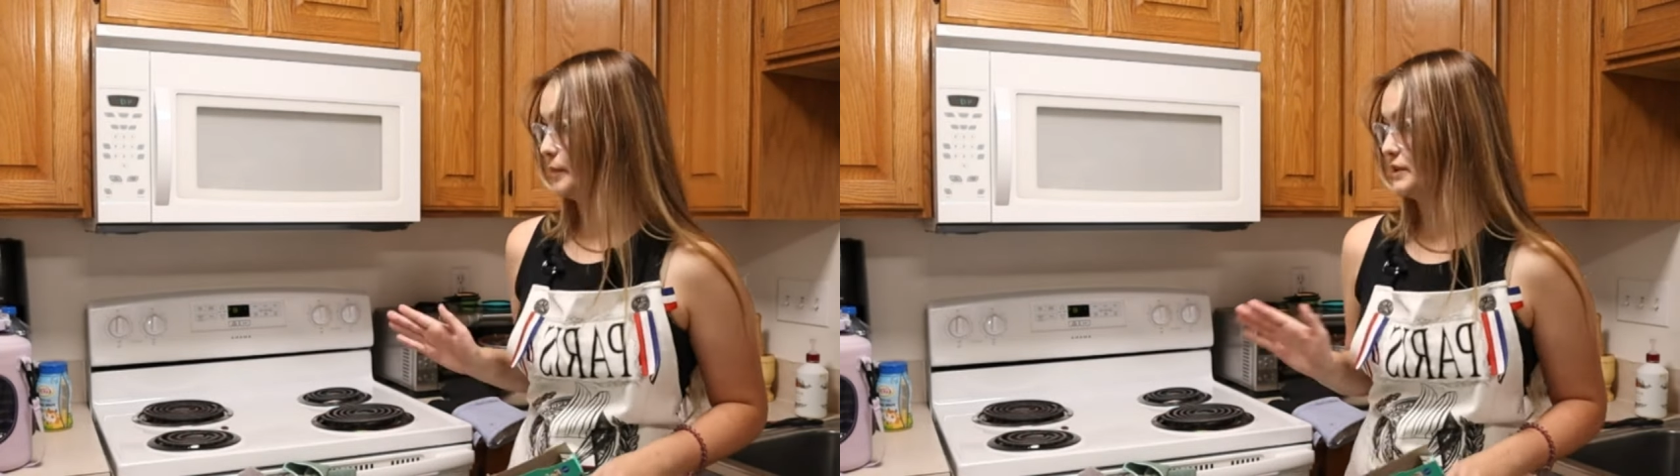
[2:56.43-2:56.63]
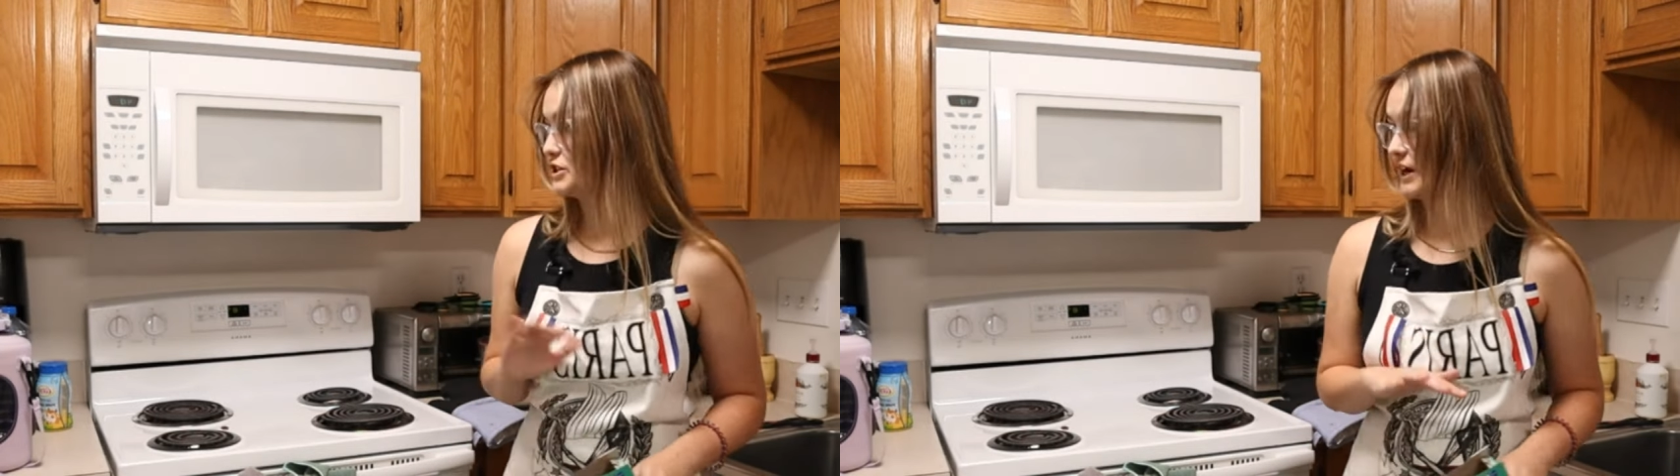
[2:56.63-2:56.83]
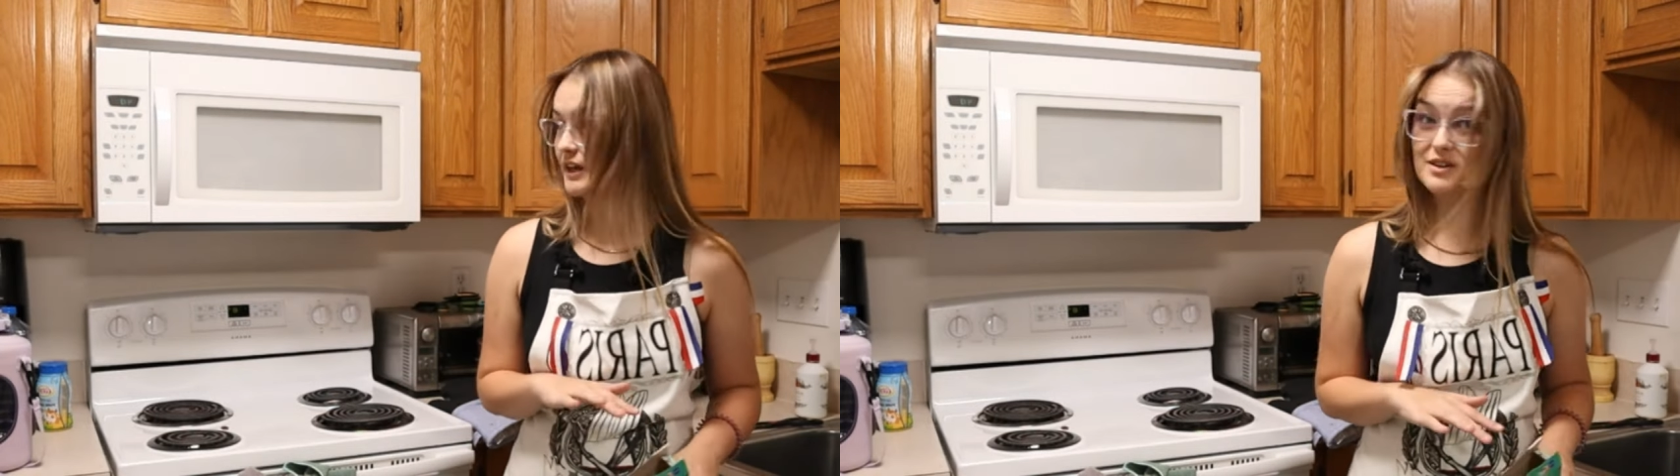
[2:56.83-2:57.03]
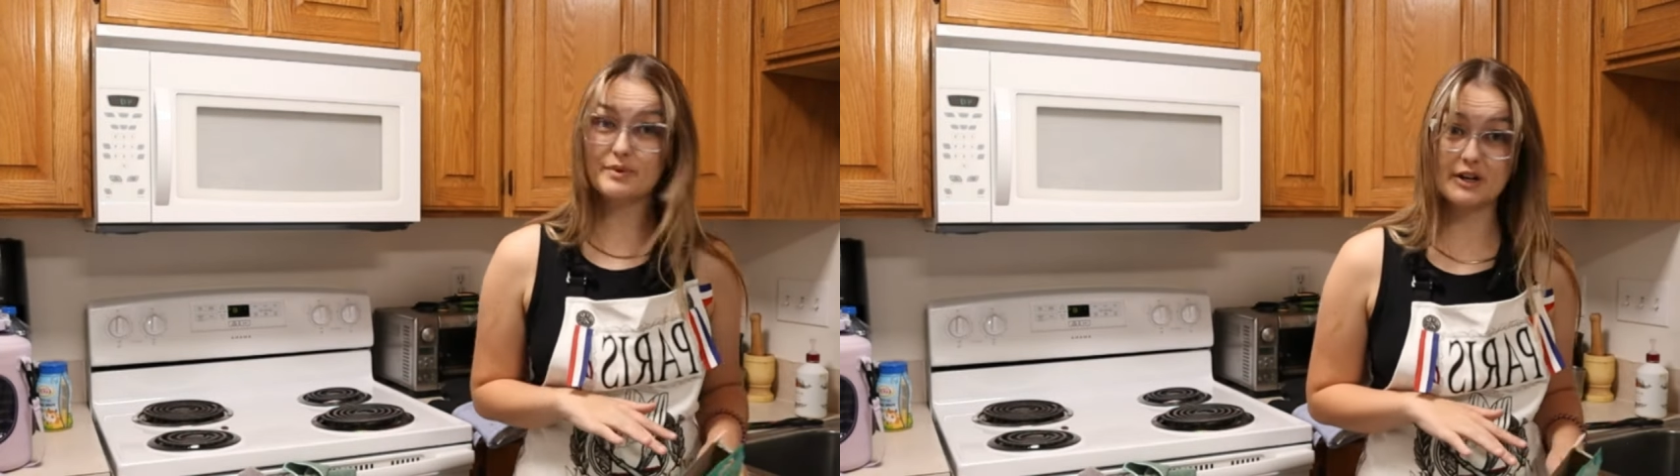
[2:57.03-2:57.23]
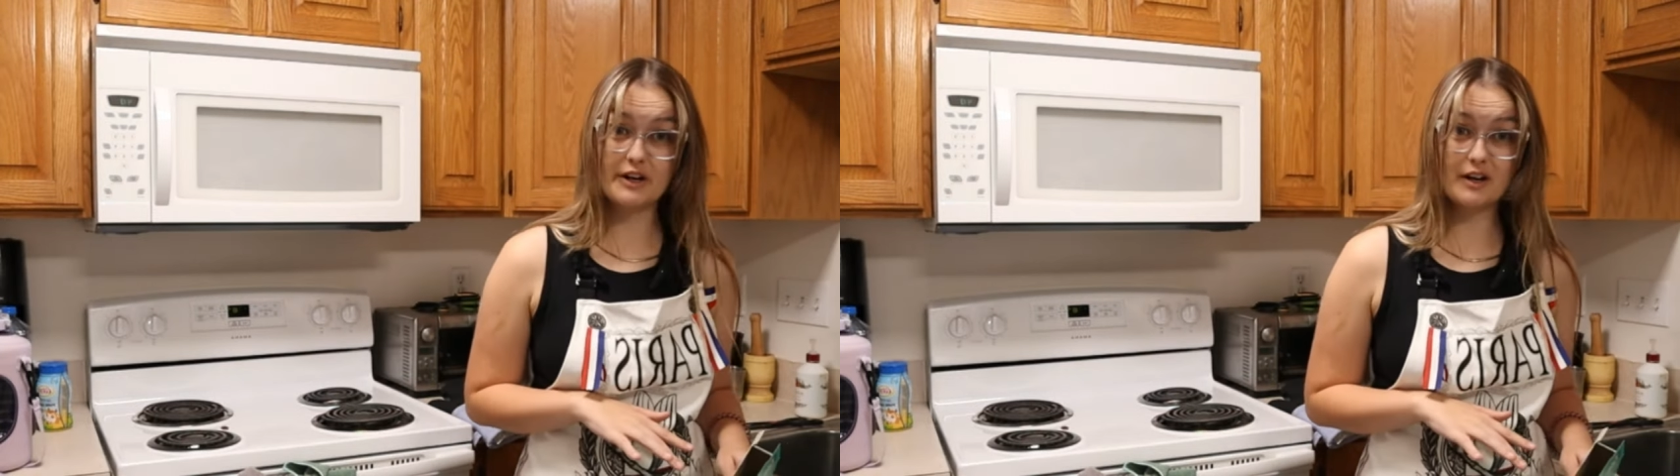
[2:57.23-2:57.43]
be checking it
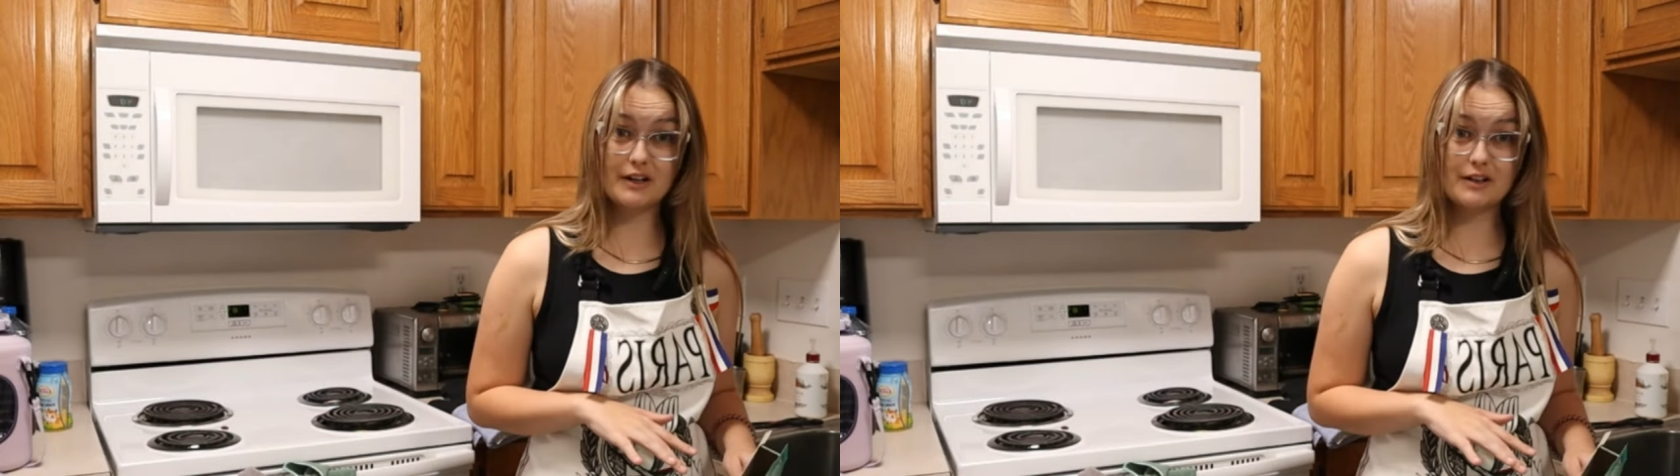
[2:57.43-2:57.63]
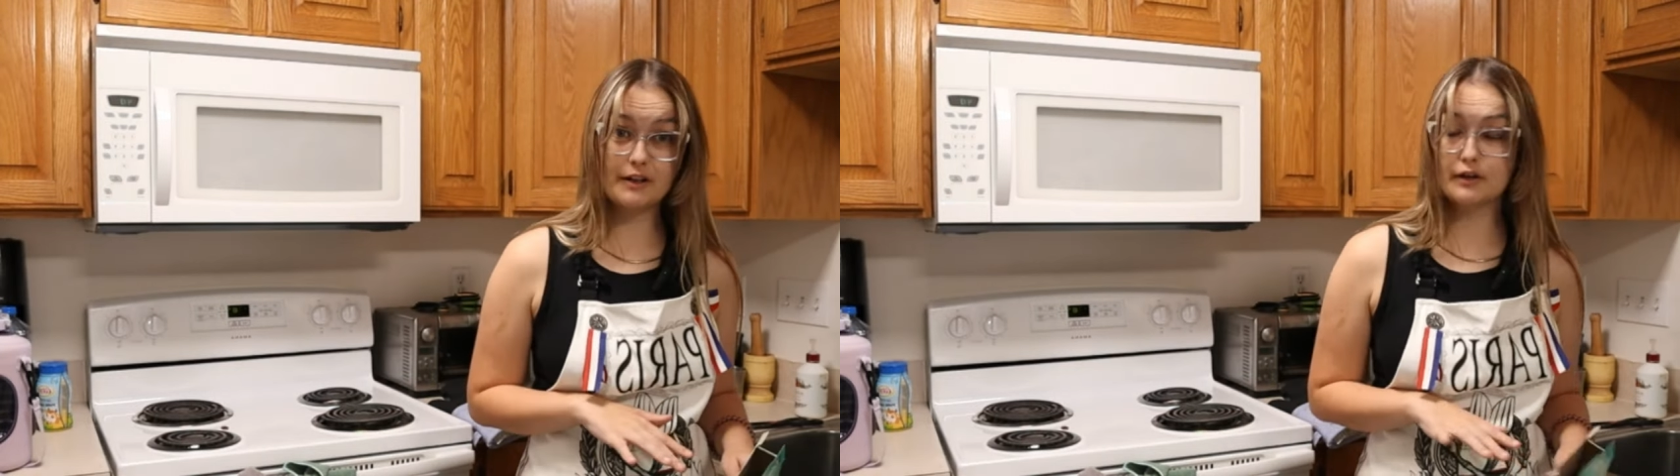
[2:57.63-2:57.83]
periodically.